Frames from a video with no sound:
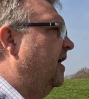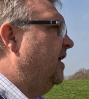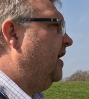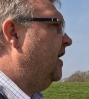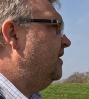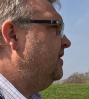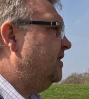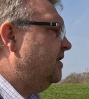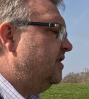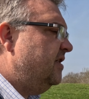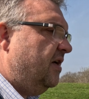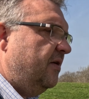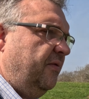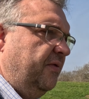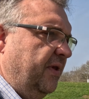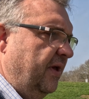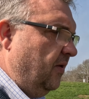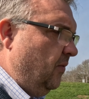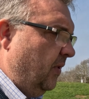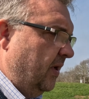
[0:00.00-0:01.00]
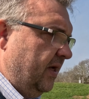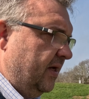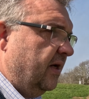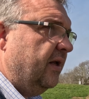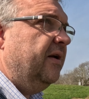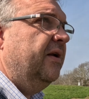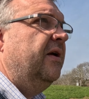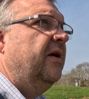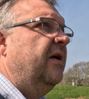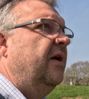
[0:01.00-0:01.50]
And I just don't think we
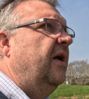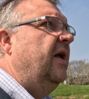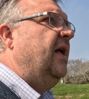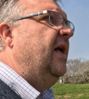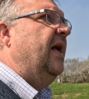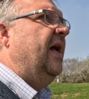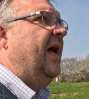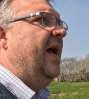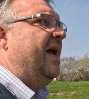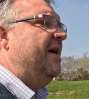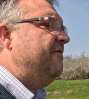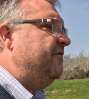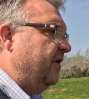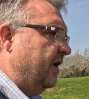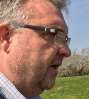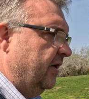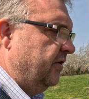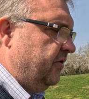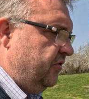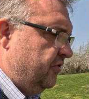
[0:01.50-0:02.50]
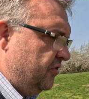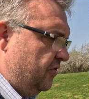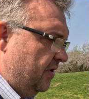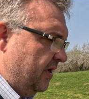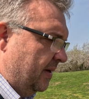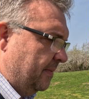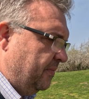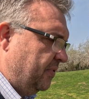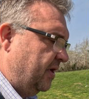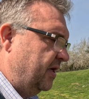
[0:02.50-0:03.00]
can ever
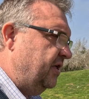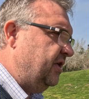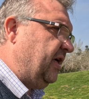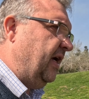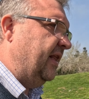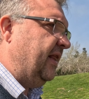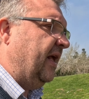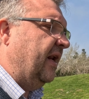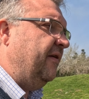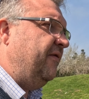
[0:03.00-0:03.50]
truly appreciate that.